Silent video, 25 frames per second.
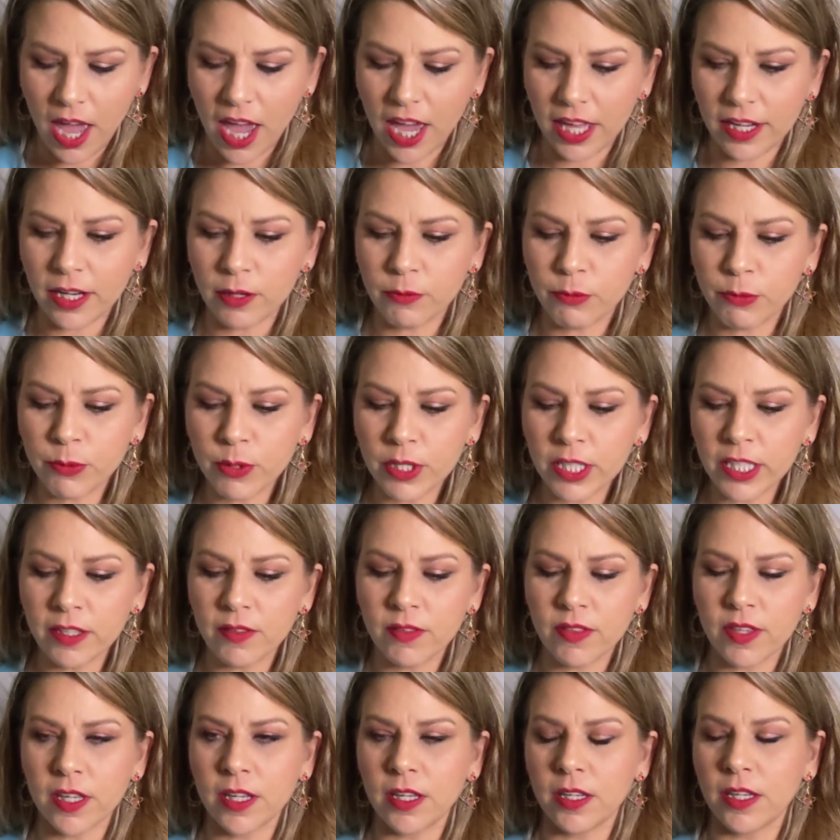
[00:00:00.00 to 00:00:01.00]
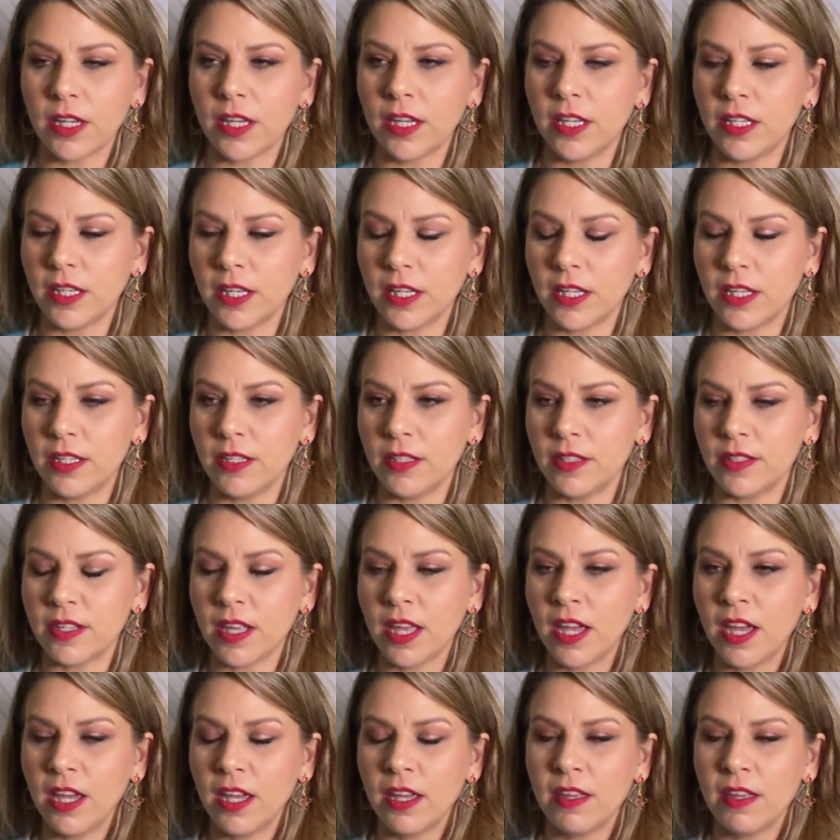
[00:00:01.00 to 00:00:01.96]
And I really think it is